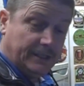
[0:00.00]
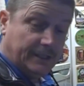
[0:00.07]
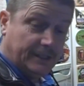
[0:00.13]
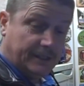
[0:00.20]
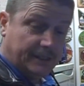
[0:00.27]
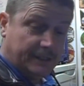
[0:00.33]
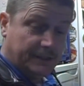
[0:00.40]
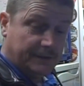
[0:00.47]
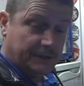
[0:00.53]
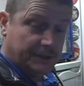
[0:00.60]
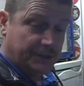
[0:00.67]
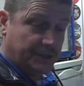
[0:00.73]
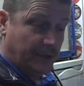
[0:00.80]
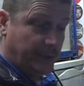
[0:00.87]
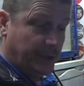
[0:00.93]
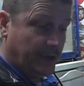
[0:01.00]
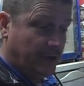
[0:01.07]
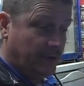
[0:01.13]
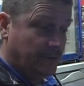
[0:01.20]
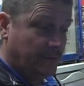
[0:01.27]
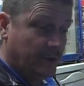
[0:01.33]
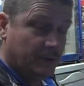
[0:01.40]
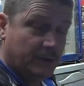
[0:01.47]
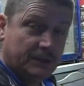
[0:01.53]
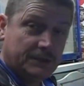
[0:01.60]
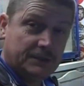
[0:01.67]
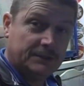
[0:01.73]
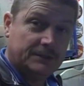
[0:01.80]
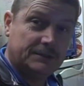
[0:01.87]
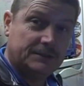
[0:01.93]
I was shopping on
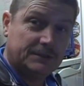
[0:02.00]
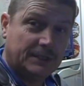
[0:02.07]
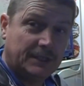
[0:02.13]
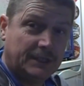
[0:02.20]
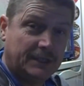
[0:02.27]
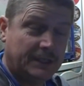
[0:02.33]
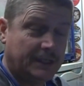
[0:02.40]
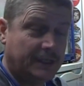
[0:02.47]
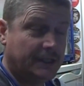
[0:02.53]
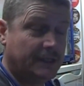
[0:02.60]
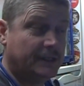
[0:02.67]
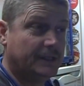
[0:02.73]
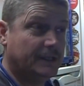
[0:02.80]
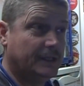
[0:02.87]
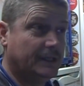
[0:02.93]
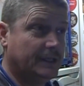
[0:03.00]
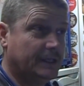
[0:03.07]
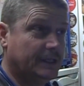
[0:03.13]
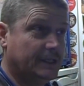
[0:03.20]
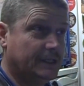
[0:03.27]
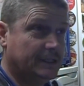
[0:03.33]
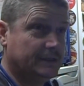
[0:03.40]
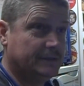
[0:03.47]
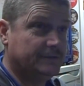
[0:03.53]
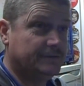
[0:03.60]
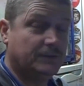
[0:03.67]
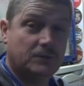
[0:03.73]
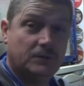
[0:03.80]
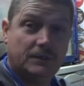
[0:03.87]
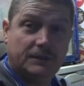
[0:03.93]
Wilkinson's
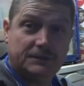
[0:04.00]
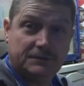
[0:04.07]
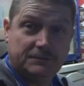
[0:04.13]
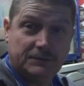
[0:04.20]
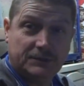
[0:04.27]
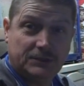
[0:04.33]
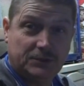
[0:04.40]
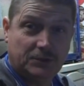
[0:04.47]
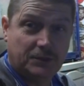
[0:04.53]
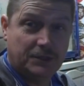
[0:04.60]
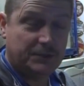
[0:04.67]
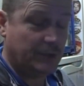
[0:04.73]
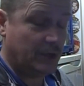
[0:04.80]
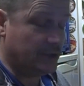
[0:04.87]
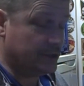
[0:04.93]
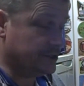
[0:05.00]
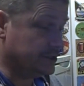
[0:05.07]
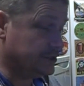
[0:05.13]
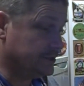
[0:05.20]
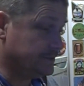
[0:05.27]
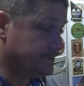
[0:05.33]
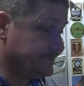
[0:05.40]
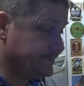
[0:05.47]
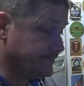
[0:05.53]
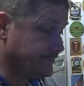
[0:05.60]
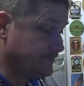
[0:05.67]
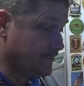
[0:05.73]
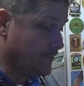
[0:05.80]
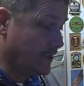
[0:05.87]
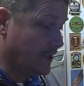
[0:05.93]
for some storage boxes.
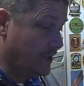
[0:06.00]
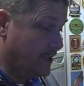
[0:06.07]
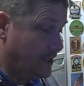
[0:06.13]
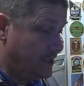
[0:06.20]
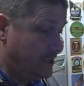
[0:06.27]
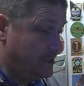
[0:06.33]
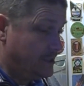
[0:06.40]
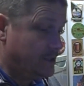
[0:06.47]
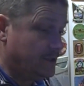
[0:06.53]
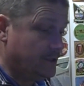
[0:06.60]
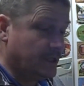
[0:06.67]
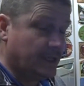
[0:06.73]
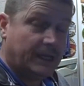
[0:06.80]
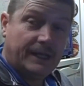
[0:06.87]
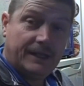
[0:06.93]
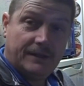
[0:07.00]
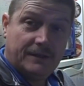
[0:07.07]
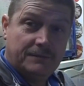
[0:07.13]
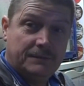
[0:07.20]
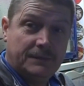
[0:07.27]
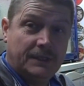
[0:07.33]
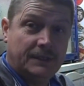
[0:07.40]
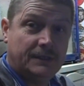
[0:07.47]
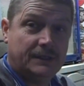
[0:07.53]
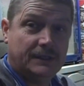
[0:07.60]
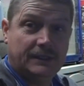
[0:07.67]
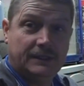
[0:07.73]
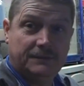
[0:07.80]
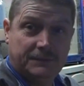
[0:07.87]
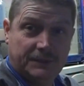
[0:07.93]
Couldn't get them.
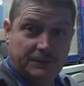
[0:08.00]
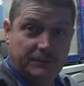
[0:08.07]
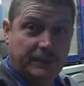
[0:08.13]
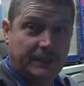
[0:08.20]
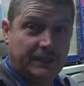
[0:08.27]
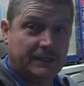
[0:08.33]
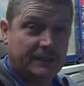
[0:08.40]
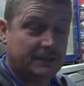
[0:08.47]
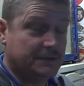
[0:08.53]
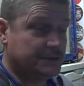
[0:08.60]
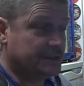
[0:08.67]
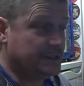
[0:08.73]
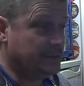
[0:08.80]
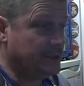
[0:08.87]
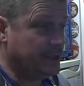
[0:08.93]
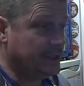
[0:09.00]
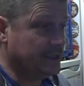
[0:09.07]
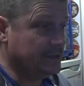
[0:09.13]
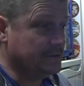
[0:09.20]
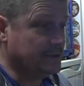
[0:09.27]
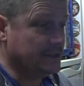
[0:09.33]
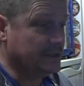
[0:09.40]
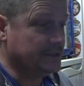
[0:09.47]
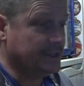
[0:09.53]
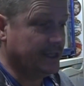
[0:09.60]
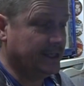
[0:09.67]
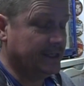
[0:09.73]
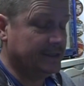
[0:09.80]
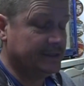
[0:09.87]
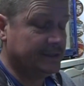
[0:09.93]
There'll be another little snippet in a little while on
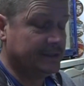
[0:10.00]
that.